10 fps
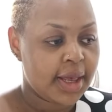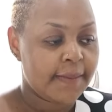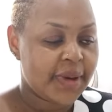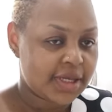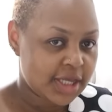
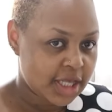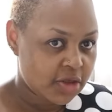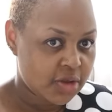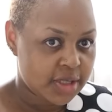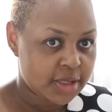but taking
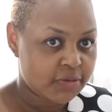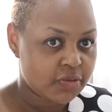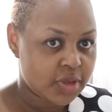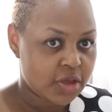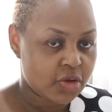yourself
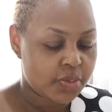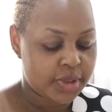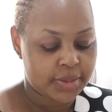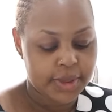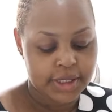to the shop
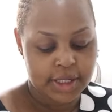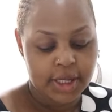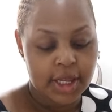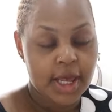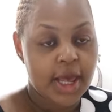is better
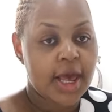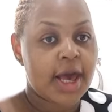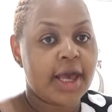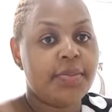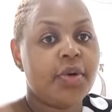
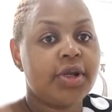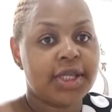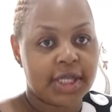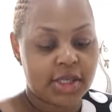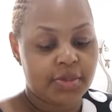i bought
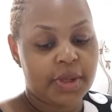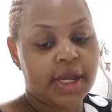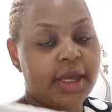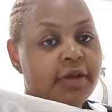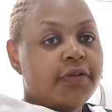such a
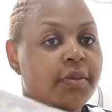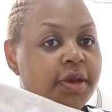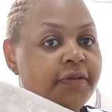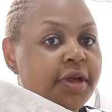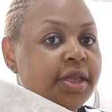blanket for my
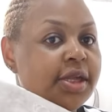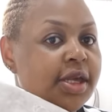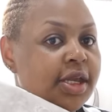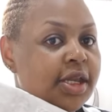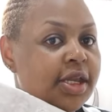first
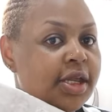heat,